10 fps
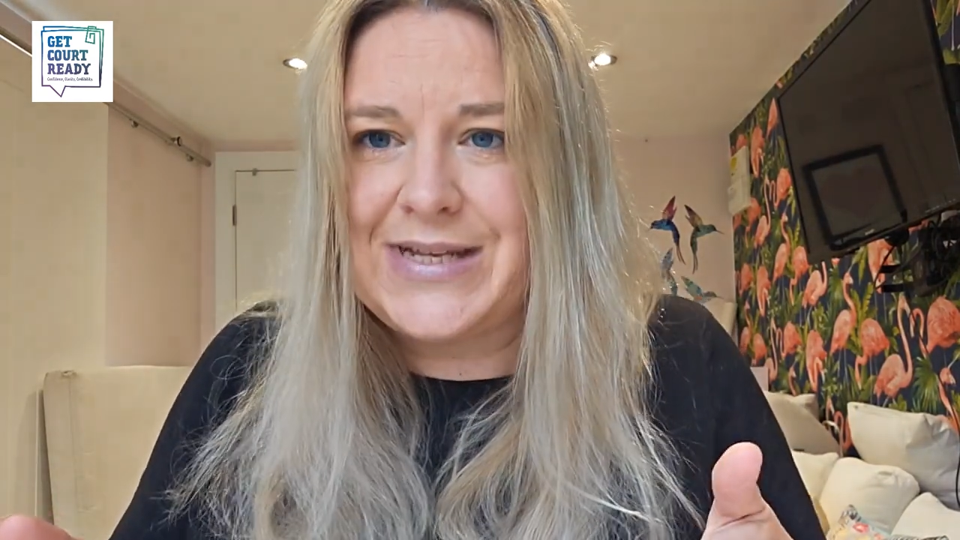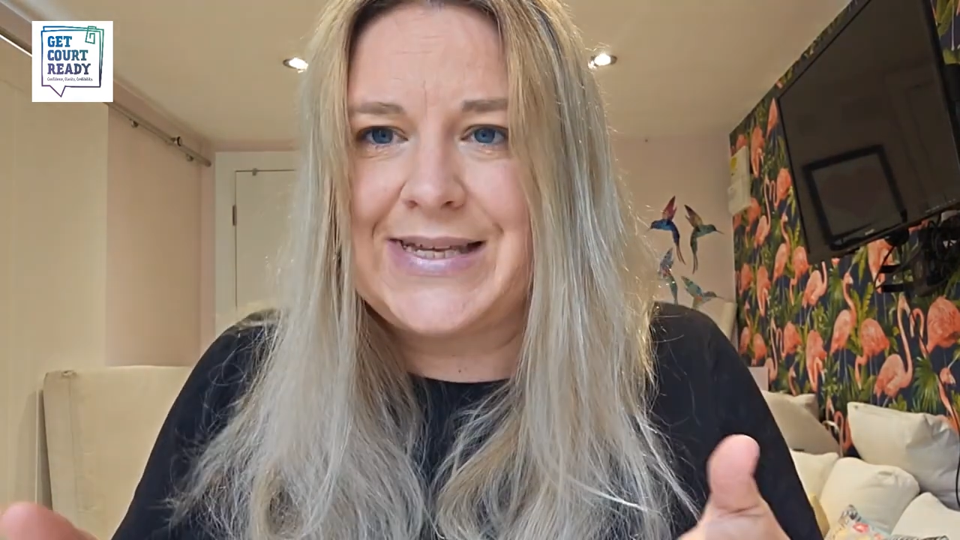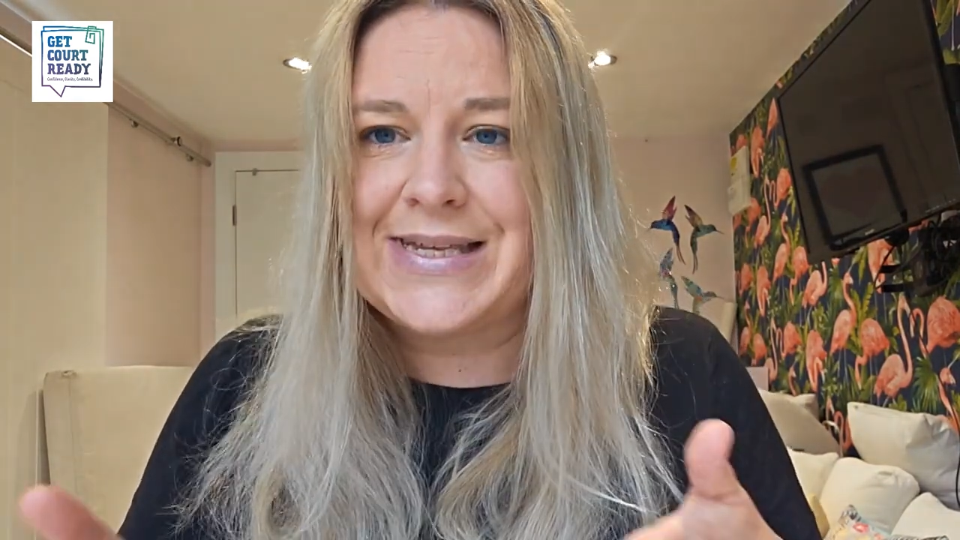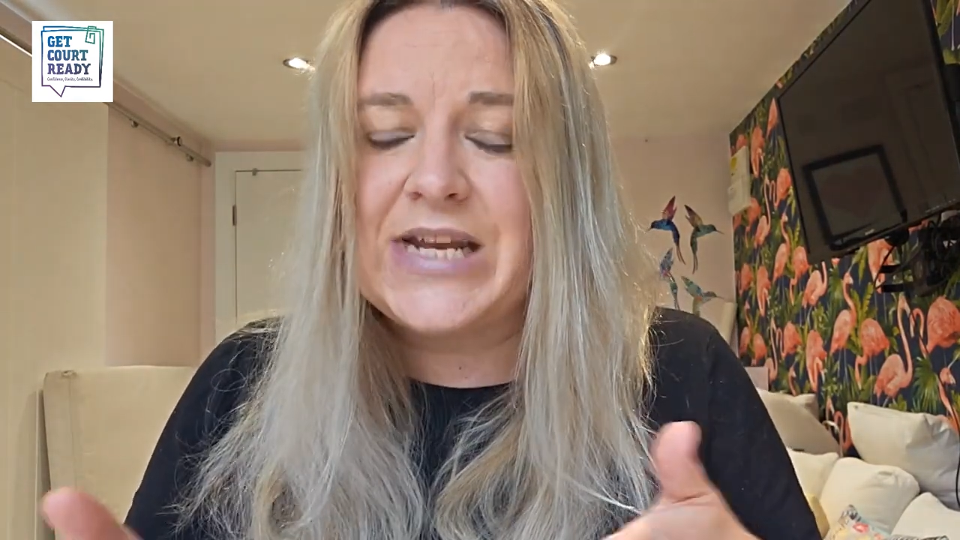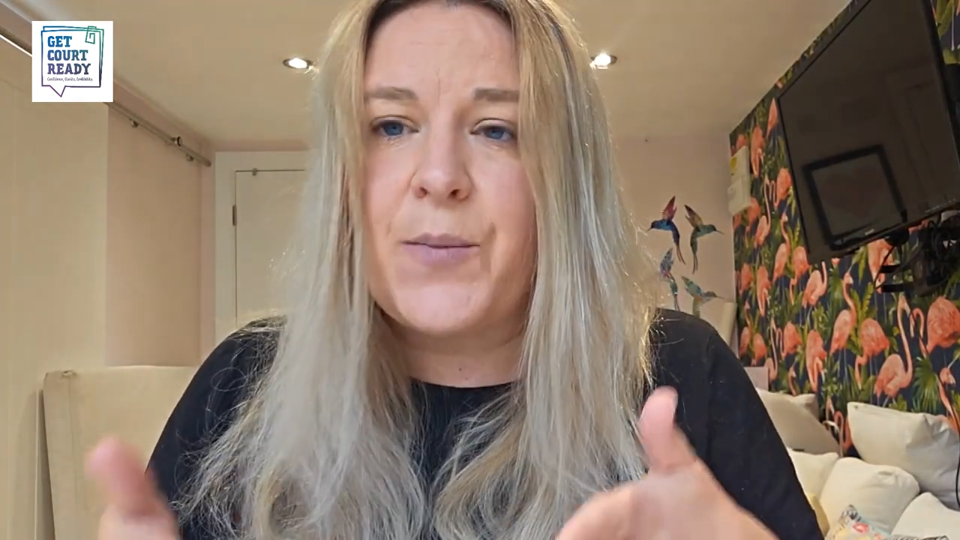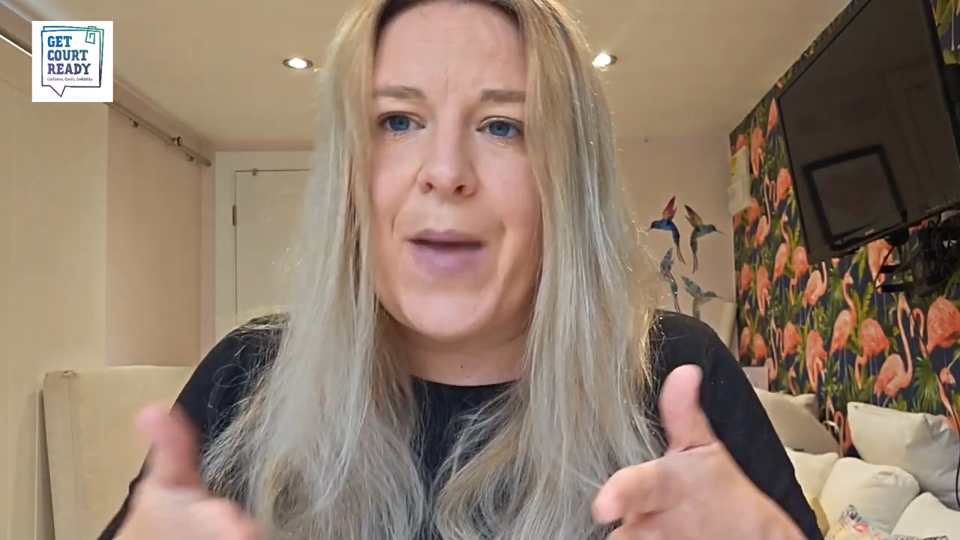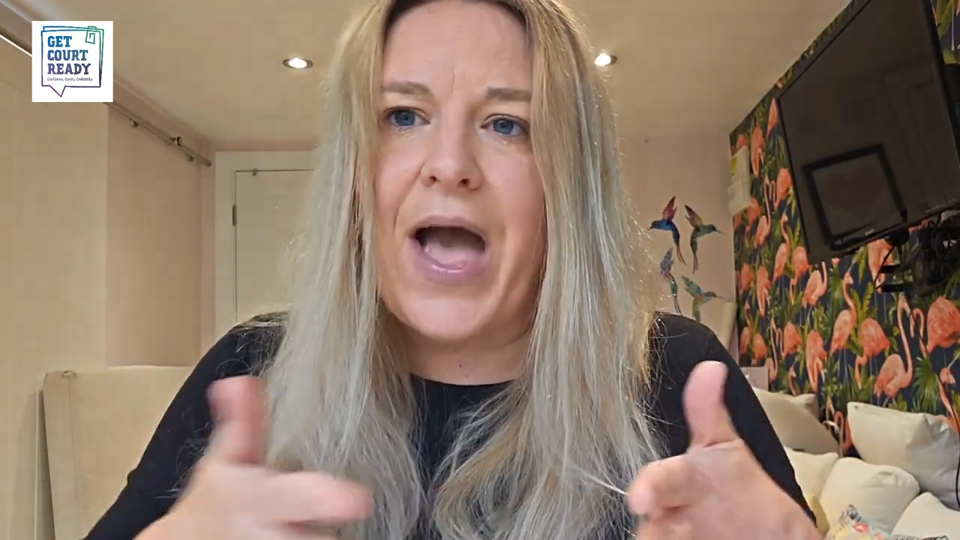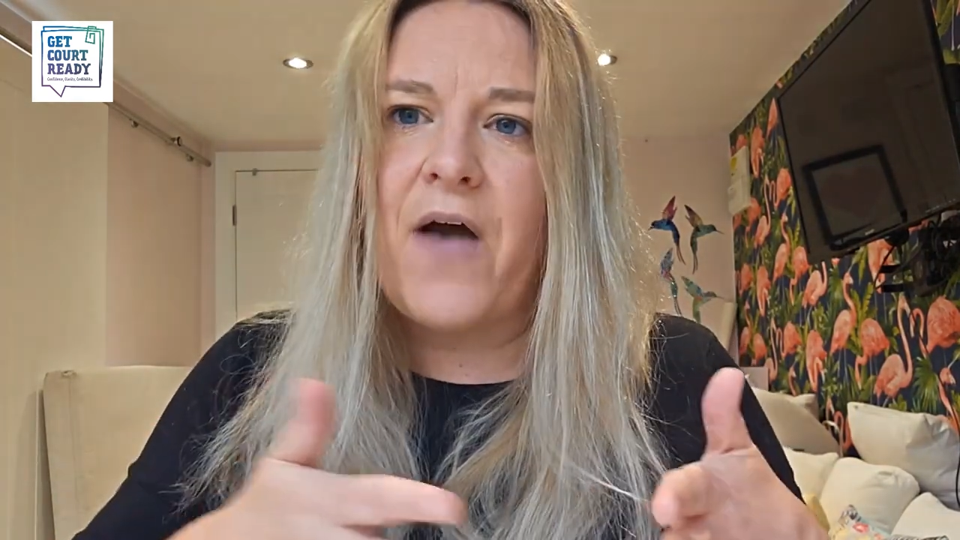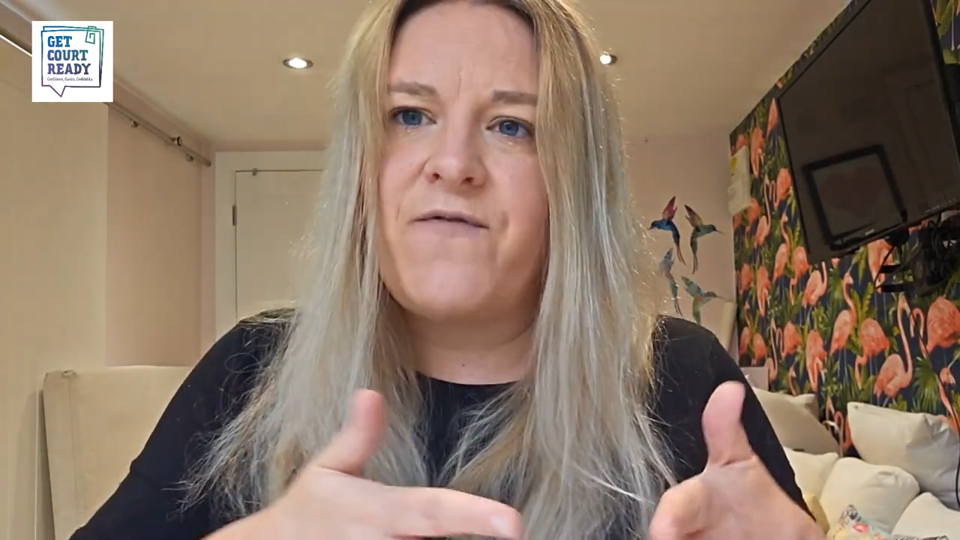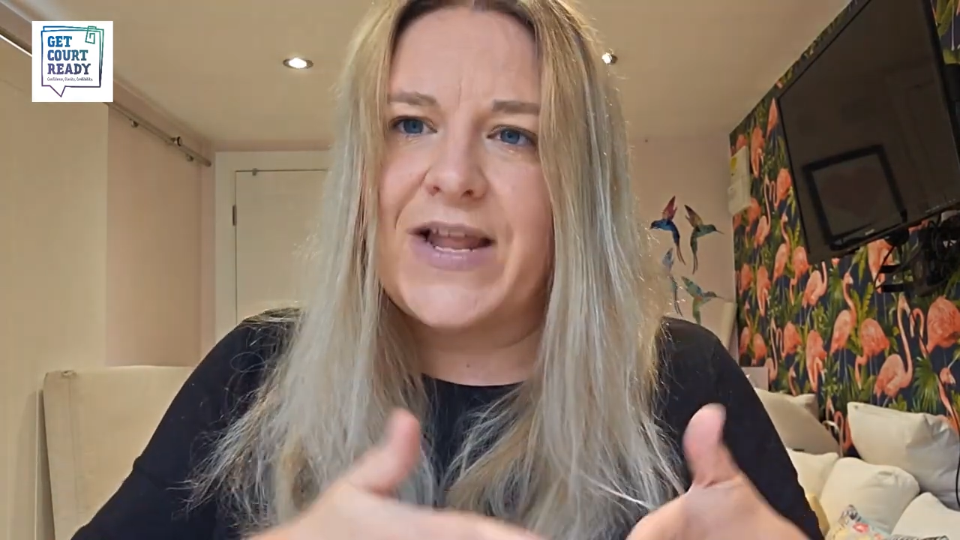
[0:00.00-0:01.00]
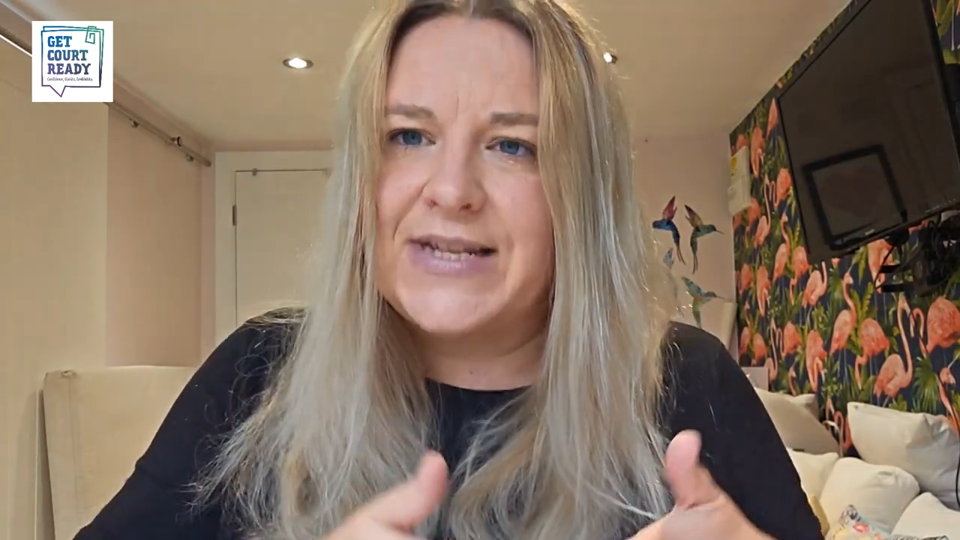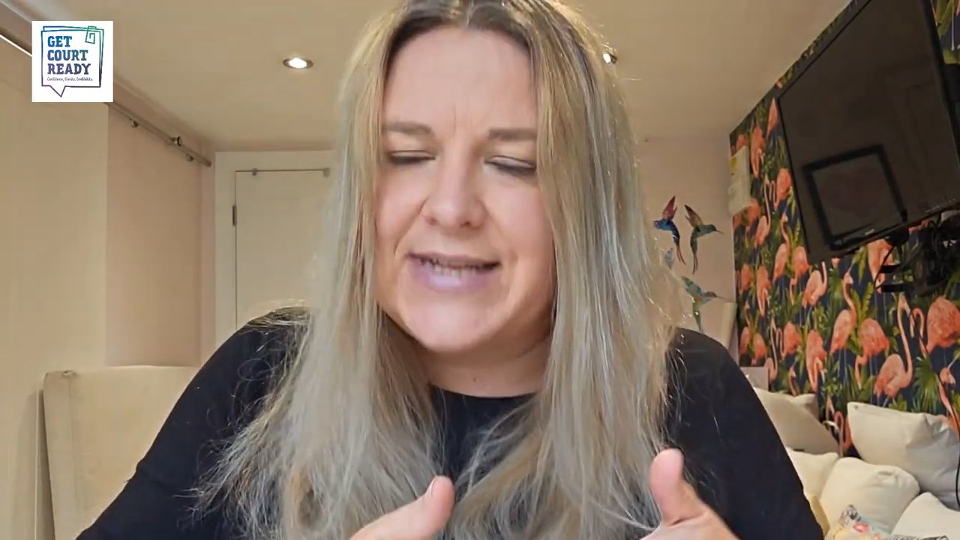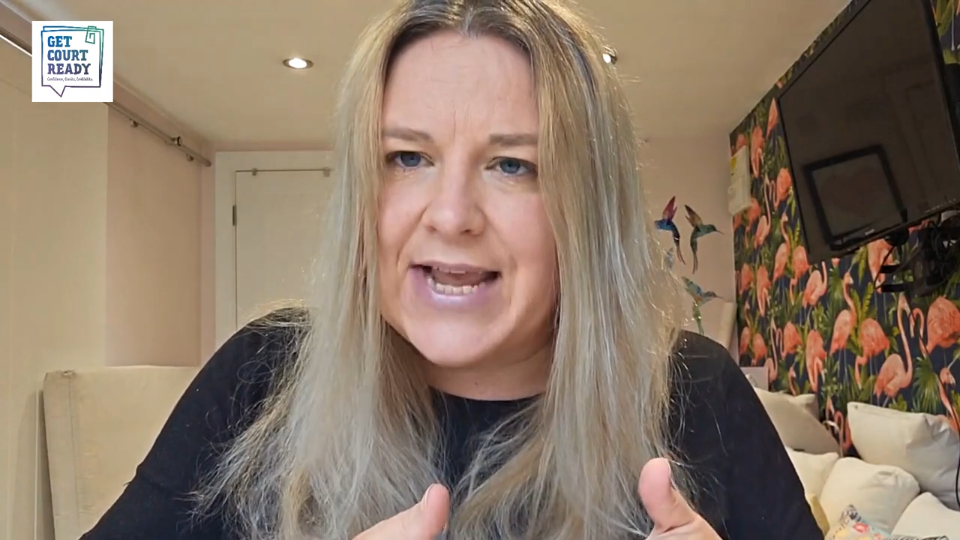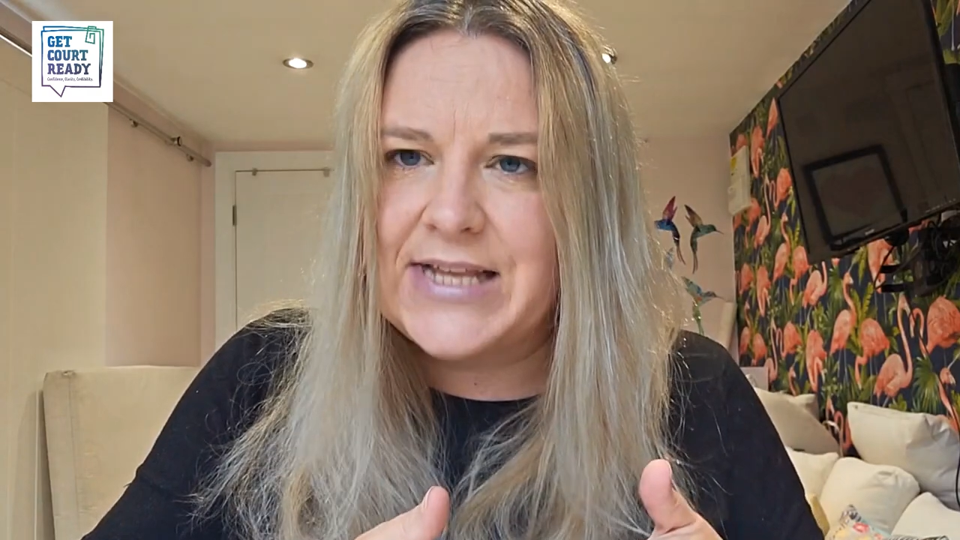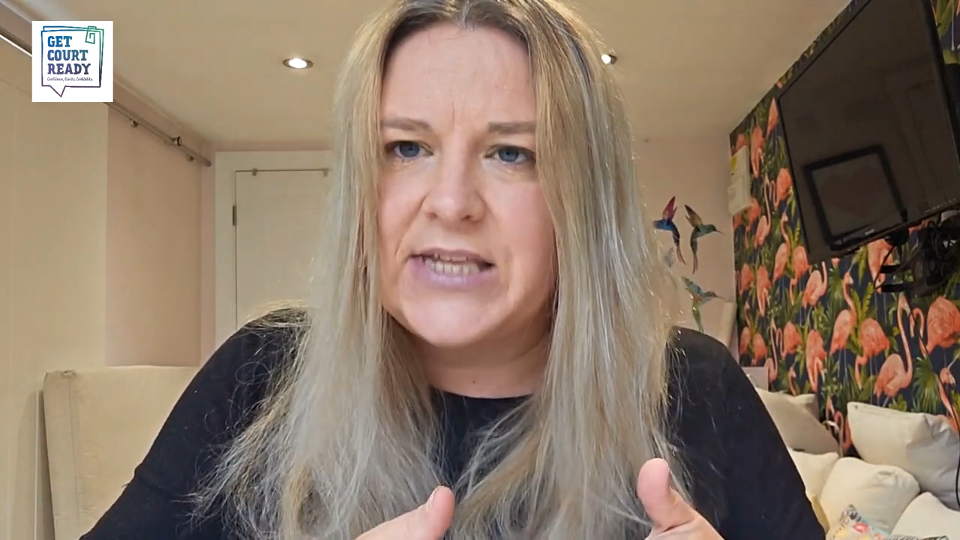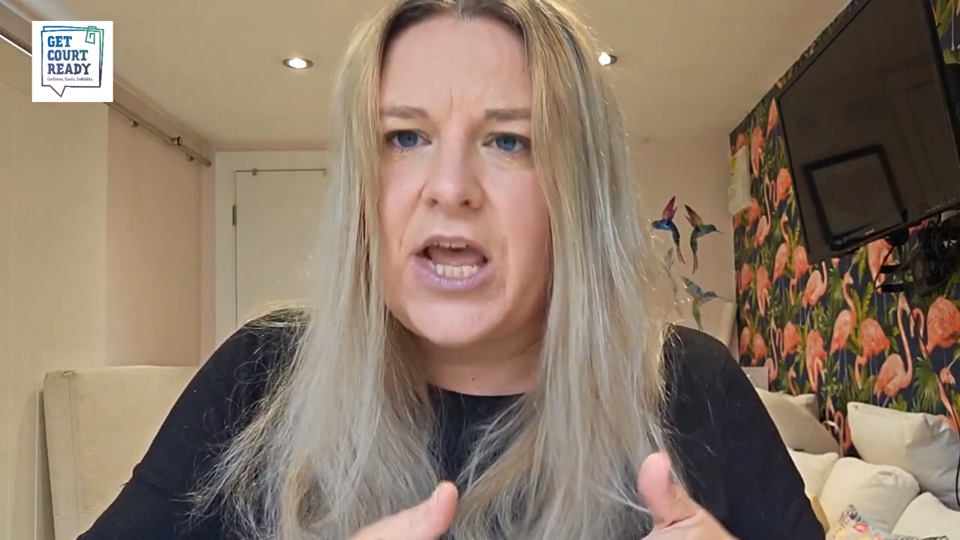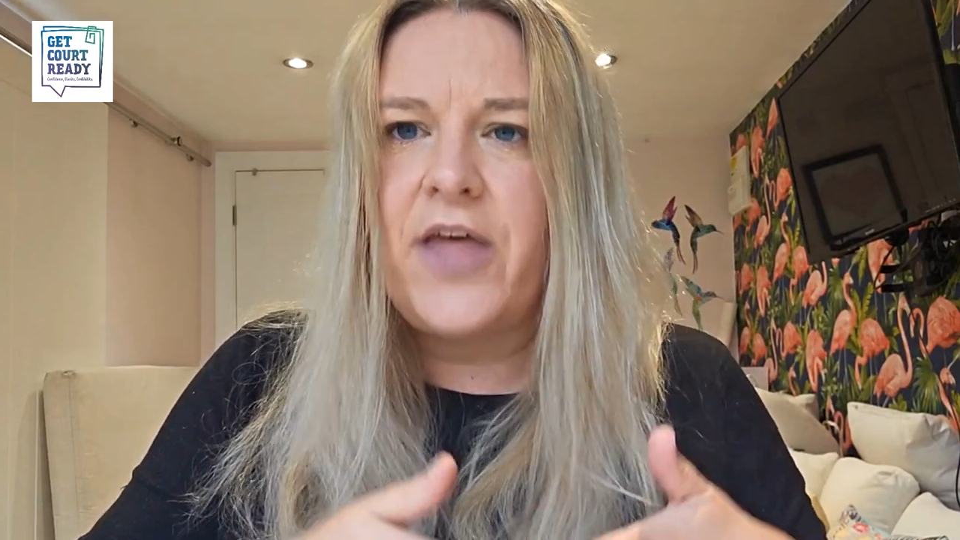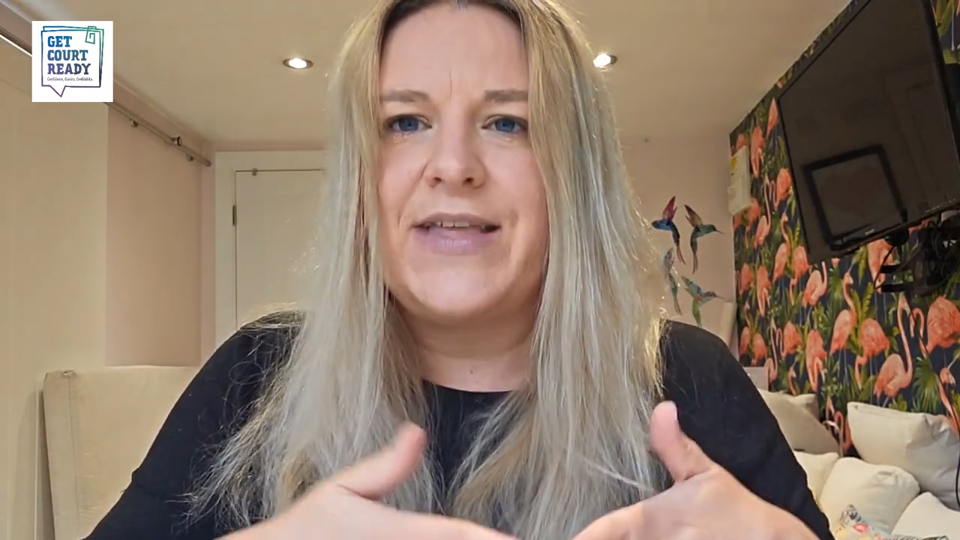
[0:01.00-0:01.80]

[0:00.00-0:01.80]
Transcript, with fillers: This isn't about a vendetta.